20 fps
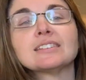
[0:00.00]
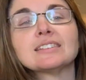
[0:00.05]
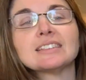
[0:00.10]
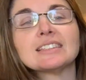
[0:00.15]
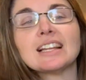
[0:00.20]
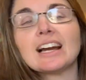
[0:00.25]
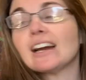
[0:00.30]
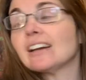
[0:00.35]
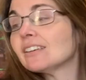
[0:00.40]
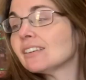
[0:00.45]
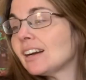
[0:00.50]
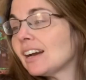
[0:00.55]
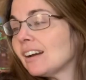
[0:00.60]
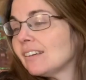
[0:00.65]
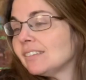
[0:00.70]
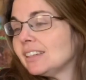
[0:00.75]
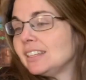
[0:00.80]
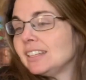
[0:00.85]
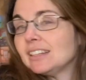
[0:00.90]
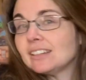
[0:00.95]
I don't
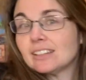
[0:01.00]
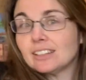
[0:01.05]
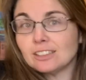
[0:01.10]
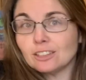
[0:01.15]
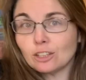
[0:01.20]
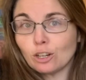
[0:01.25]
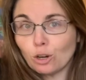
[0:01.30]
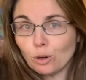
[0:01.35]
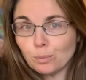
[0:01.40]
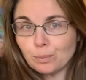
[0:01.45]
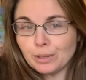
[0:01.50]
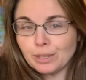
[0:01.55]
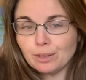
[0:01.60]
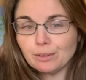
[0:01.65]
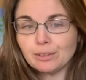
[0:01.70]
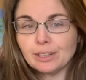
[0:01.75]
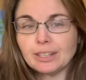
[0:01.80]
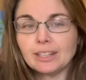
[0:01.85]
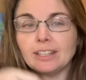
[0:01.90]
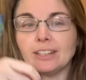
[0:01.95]
have anything to open
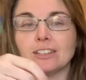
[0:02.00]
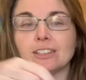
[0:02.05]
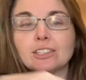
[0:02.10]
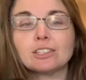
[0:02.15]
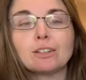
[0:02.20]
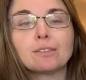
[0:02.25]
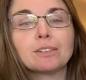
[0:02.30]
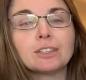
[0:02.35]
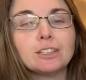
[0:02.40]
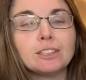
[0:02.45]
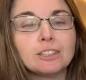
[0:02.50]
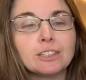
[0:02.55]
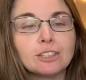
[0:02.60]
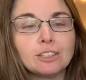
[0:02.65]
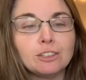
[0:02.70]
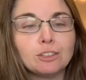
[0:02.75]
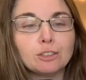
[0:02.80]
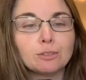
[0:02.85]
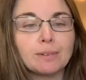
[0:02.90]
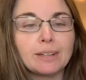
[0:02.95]
it with either, so I'm going to
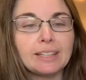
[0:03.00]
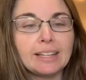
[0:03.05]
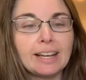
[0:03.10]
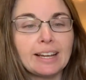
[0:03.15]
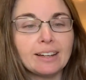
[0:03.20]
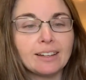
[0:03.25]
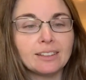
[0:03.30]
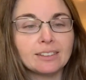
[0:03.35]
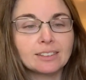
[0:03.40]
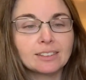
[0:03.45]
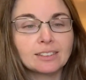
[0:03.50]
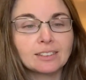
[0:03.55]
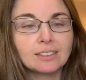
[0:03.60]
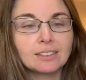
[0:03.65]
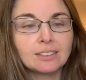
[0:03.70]
just use my nails.